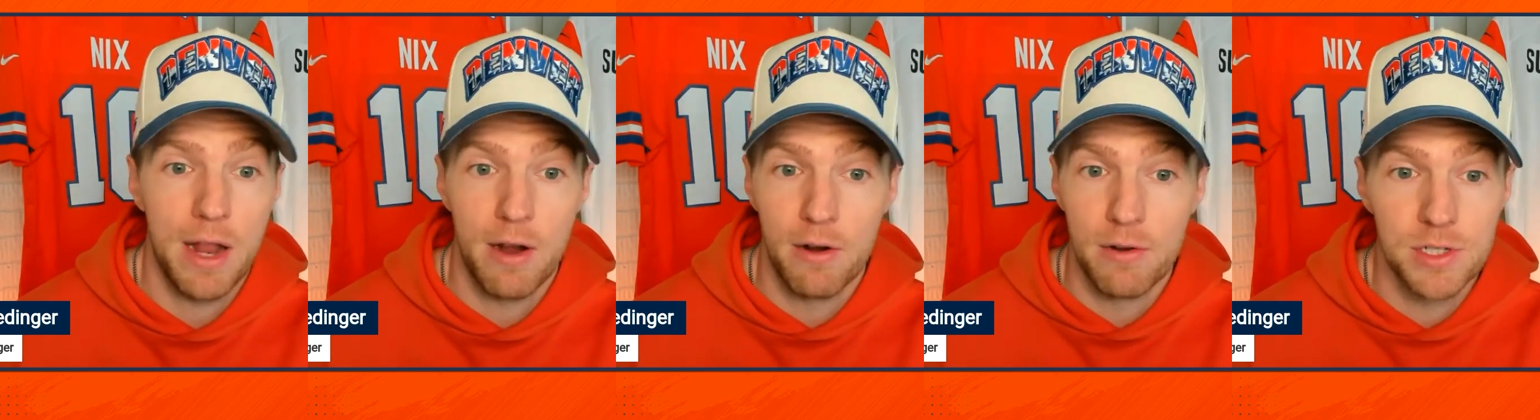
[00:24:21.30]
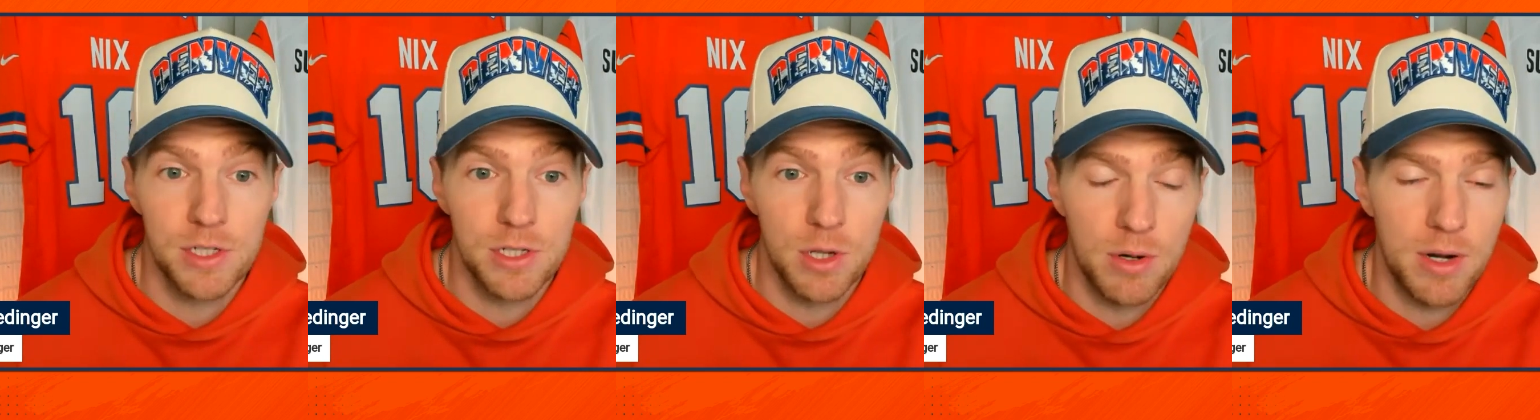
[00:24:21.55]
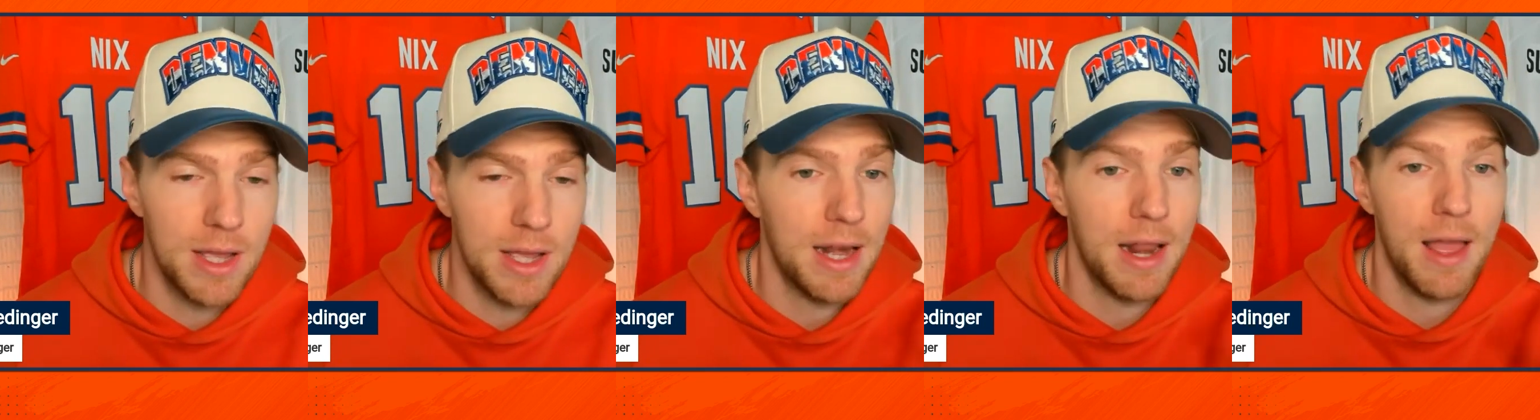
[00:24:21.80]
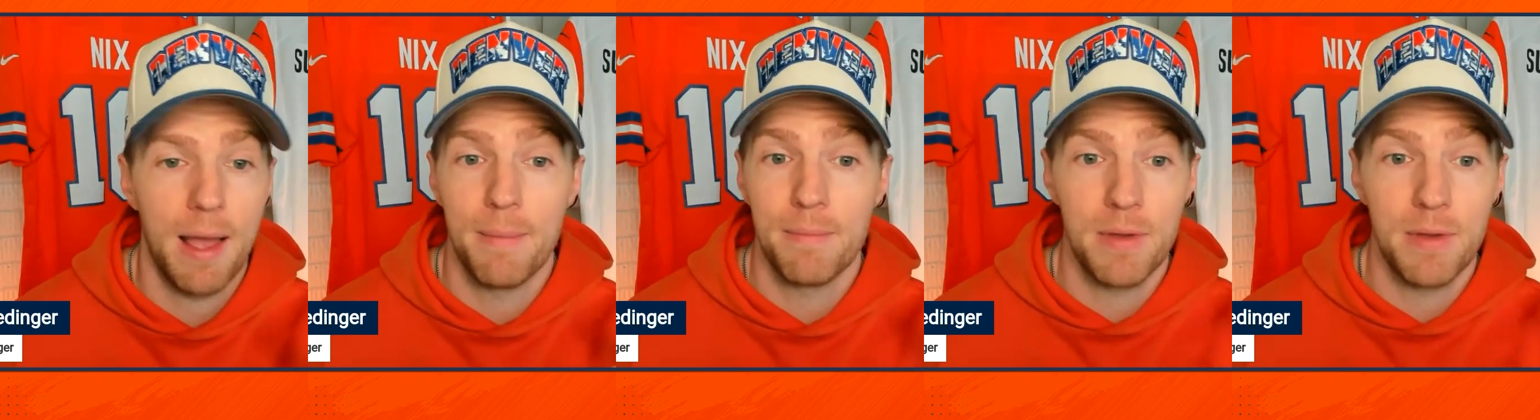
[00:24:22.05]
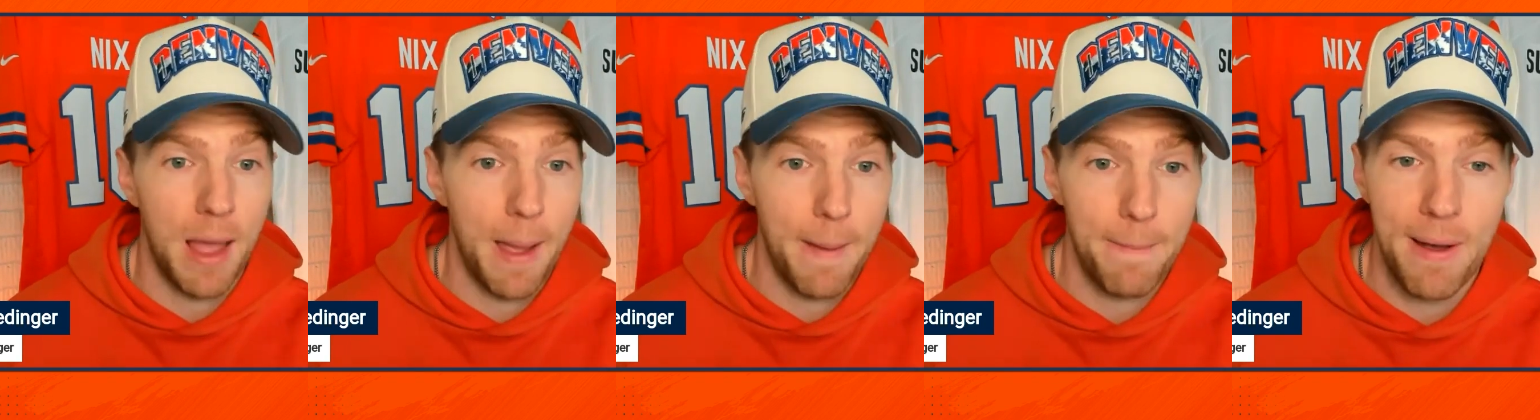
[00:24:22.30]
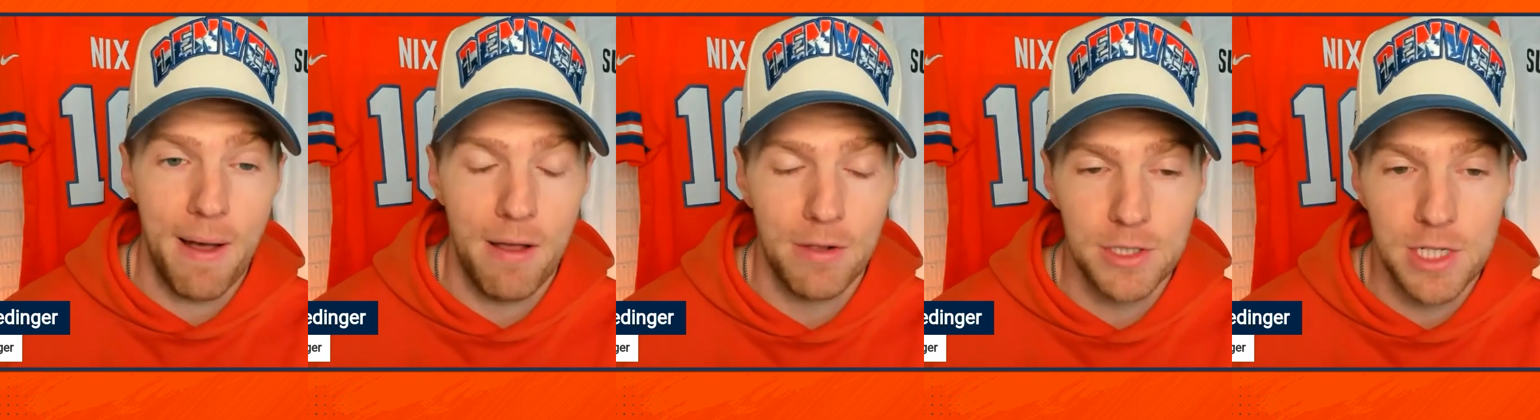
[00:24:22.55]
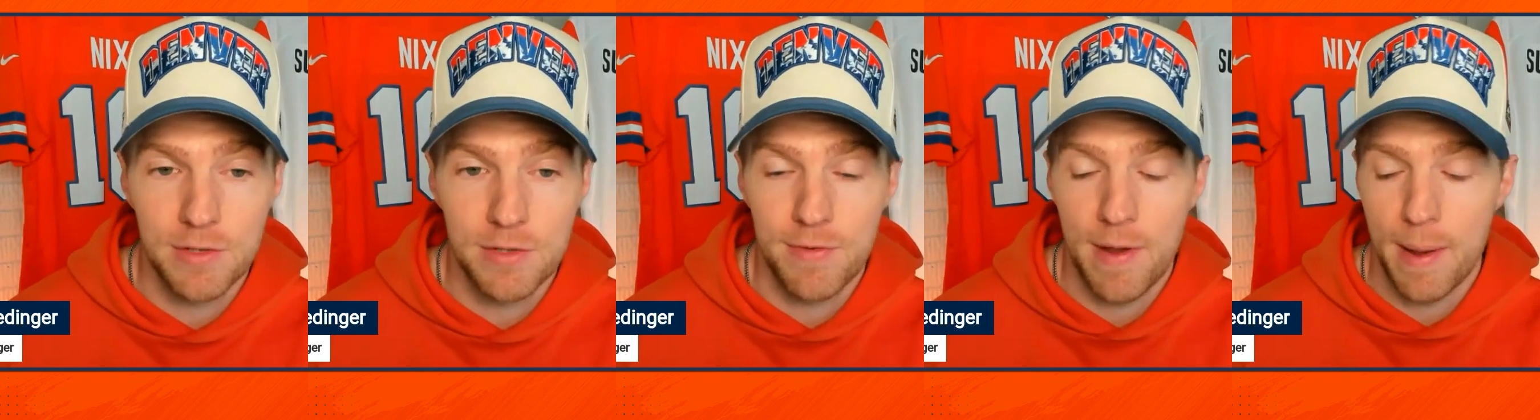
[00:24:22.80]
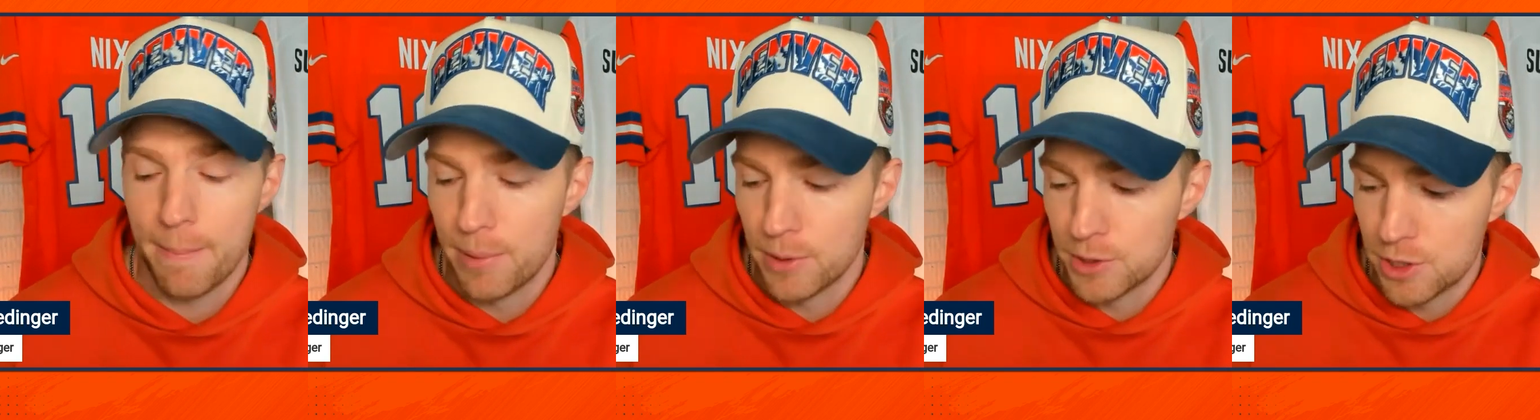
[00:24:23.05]
Arizona, and I apologize if
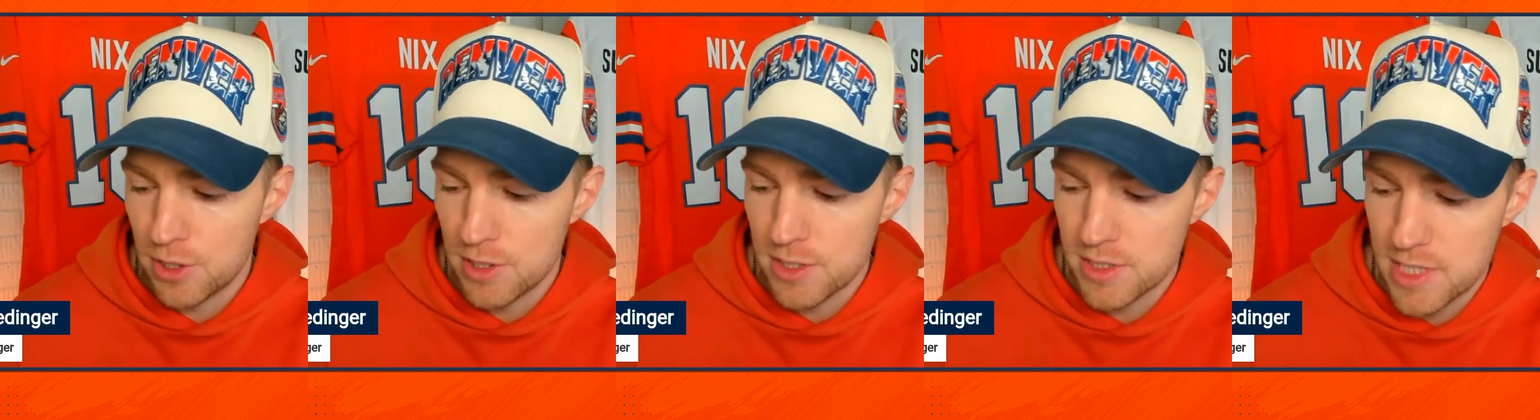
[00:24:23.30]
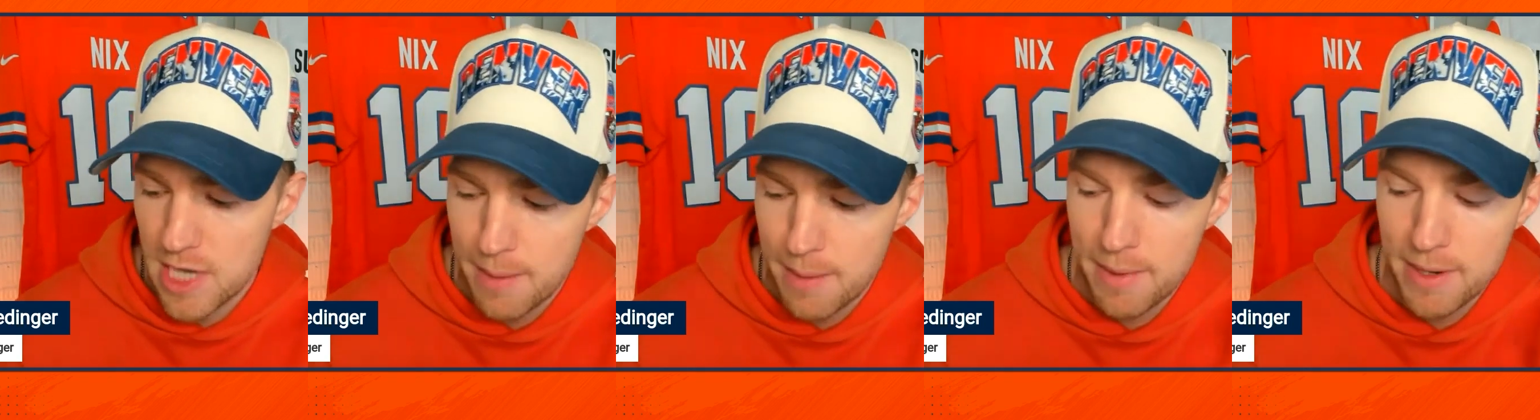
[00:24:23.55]
I butchered his name.